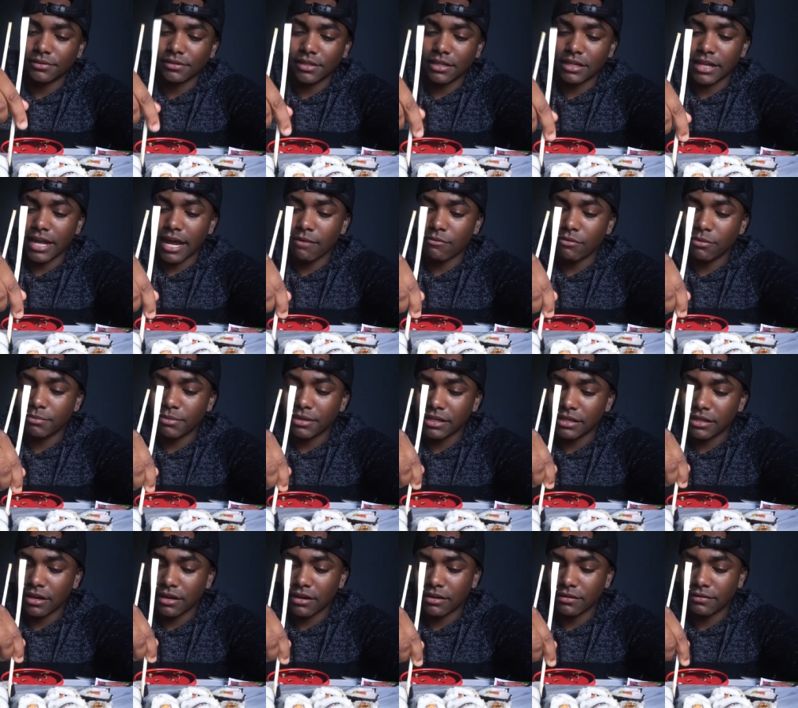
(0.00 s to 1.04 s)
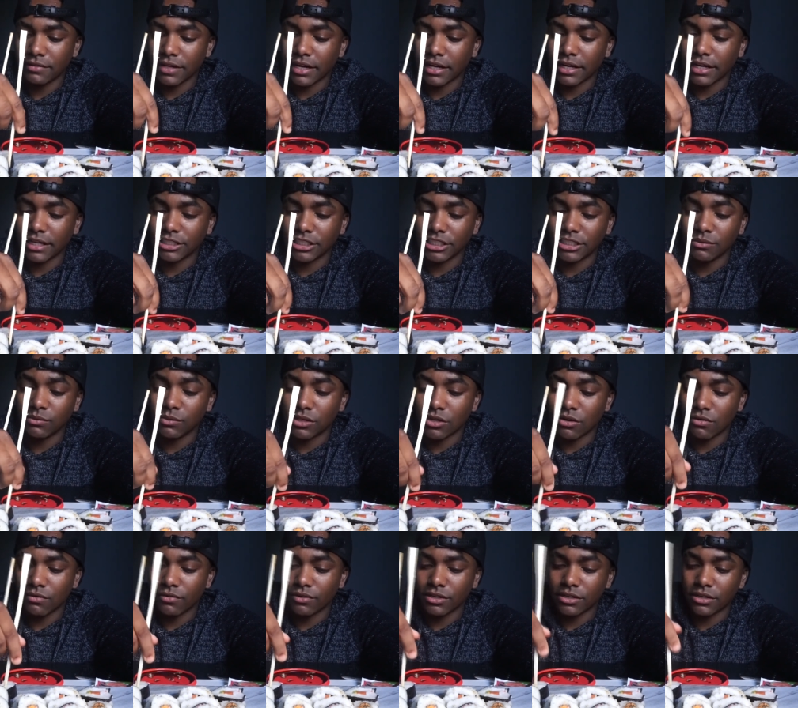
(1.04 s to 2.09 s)
collab with B Love, and I guess she went
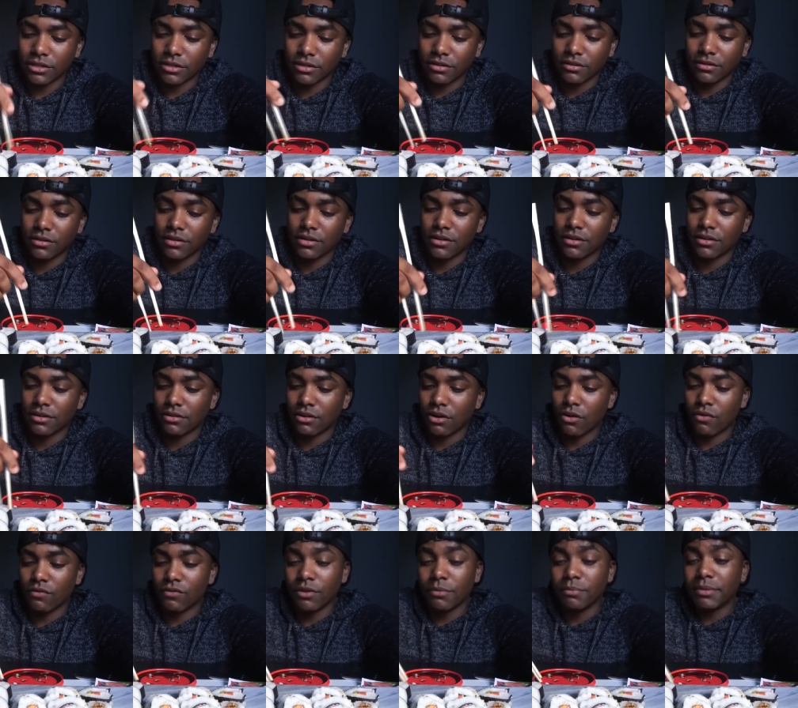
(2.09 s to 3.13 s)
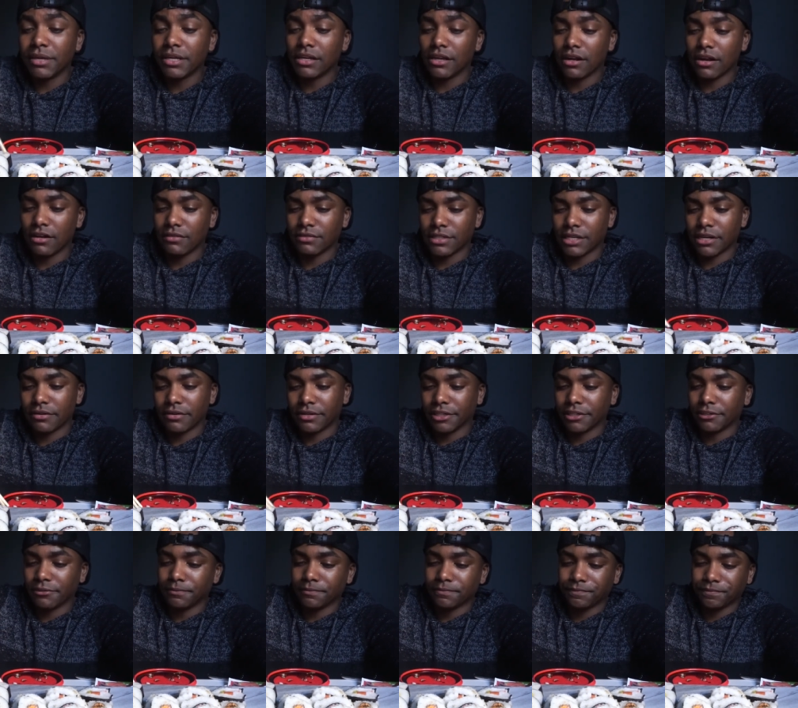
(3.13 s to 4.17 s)
over to over to B Love's
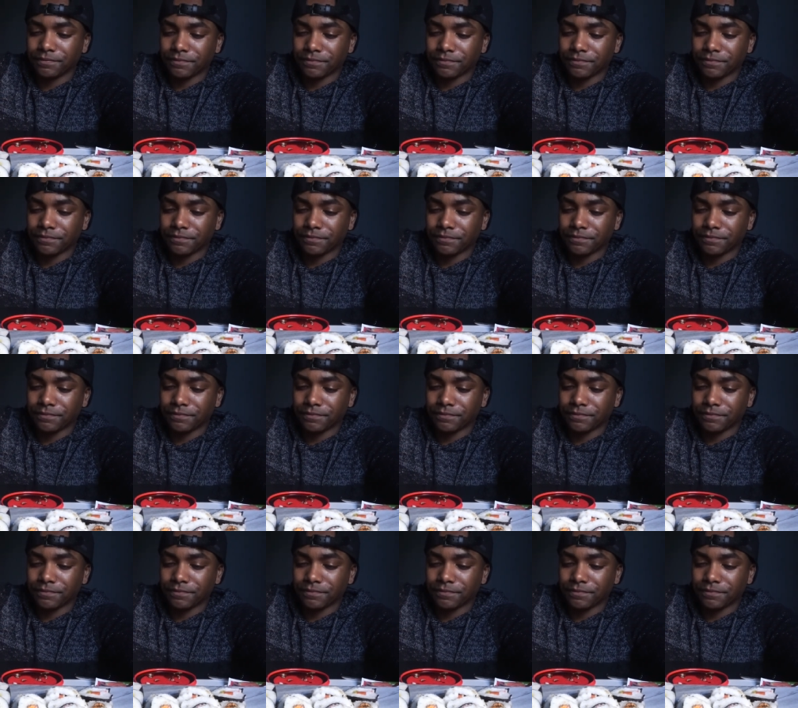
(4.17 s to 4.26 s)
area.